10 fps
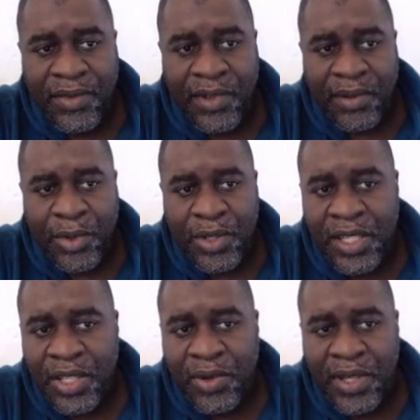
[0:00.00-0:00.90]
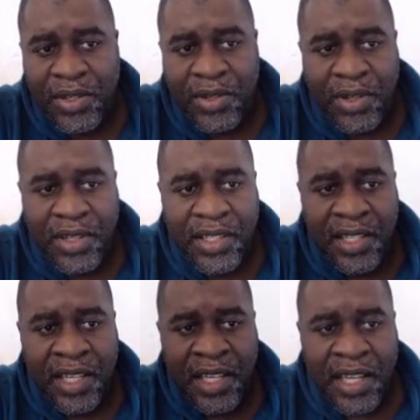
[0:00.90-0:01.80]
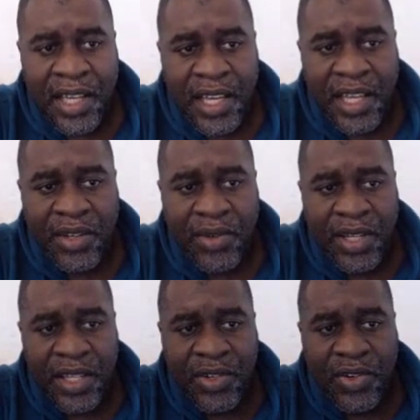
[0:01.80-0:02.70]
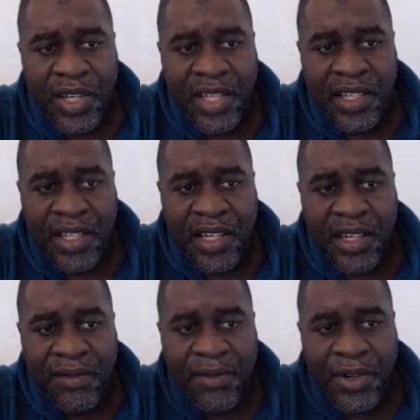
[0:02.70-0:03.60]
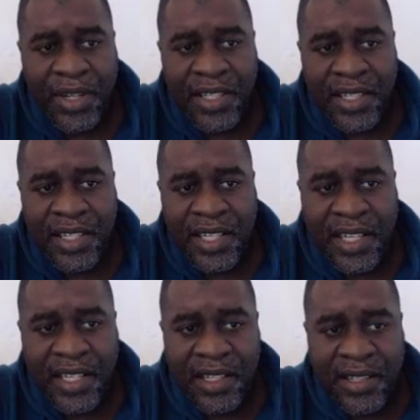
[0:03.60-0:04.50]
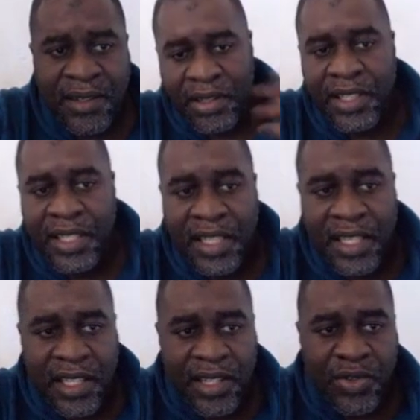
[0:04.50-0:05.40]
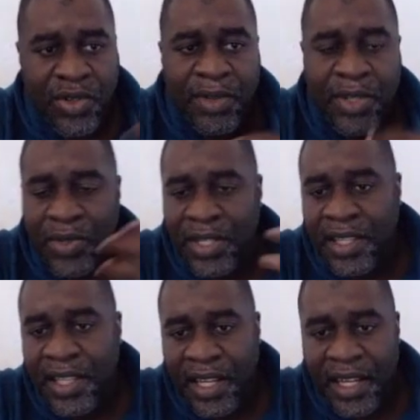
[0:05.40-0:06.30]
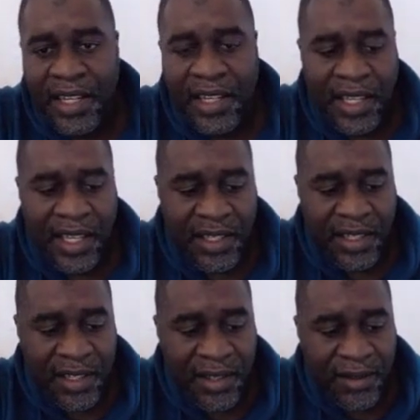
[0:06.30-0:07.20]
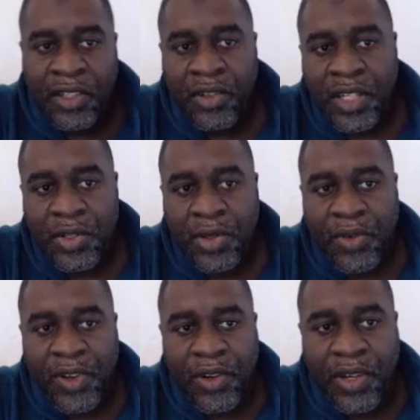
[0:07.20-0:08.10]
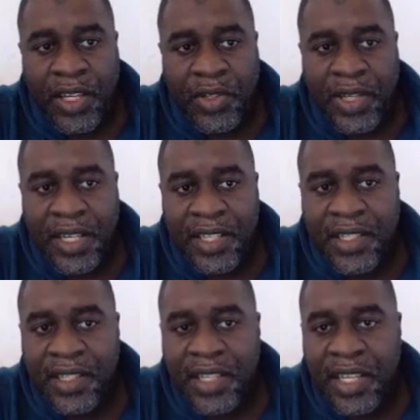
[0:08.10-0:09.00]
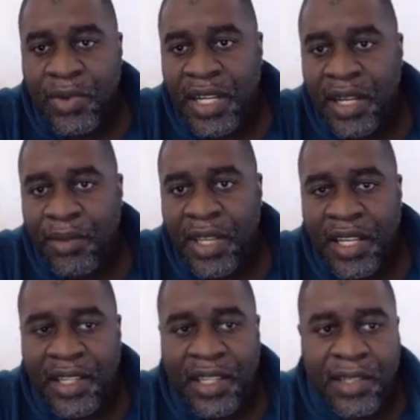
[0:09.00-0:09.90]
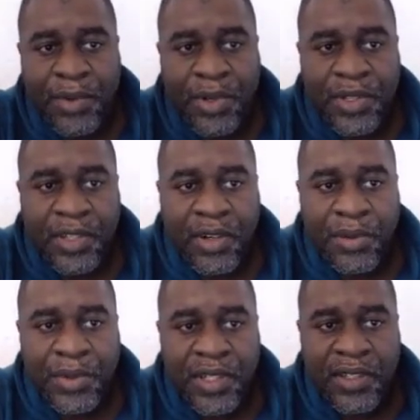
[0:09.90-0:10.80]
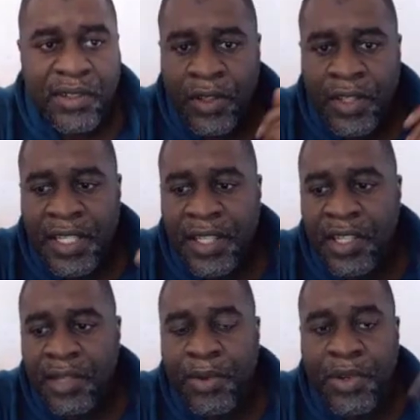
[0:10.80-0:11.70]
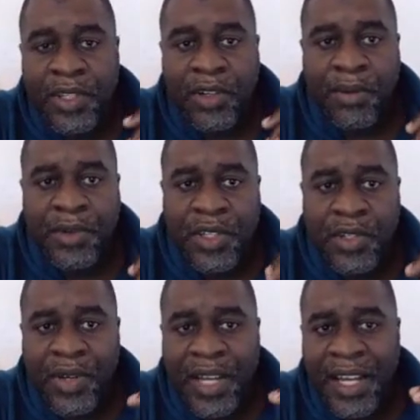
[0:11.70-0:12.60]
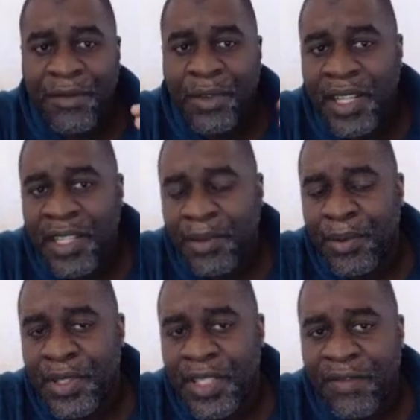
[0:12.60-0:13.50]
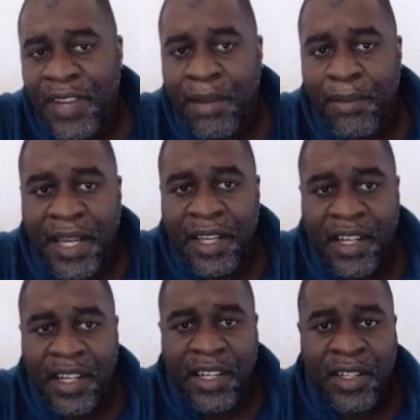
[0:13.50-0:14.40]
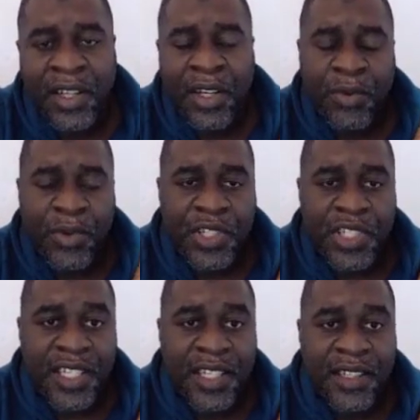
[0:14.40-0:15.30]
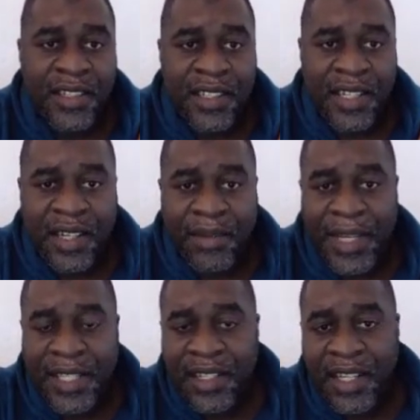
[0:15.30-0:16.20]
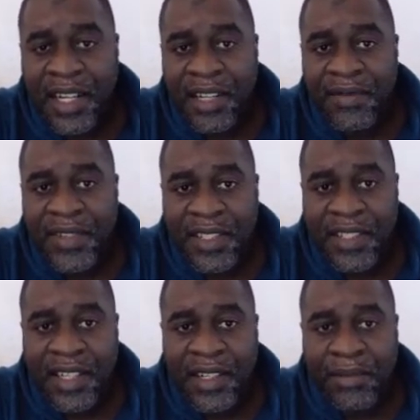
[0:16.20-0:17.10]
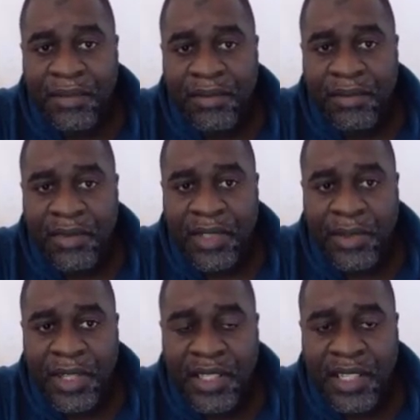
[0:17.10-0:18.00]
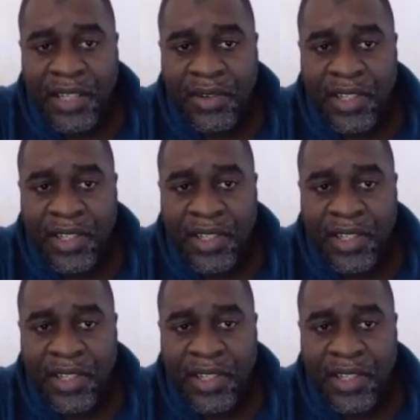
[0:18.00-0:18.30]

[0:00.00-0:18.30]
mostly US stocks. And you can trade Forex indicators. These are the instruments which are there under Exness. Okay, so if we log into Exness and we come here under deposit options, these are the deposit options you have. You can deposit via bank card, which is MasterCard, Visa. Let me just click on